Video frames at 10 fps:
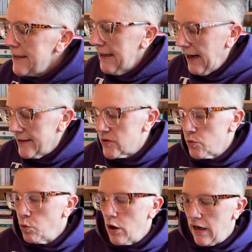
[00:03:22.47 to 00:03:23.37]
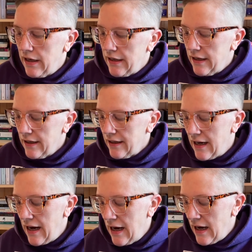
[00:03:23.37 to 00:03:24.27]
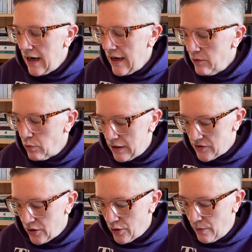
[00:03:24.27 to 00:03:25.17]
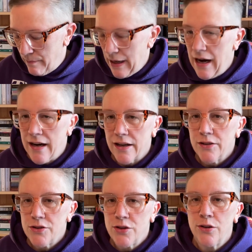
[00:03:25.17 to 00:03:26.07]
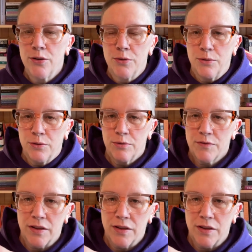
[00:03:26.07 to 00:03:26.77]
next one, I want to go back to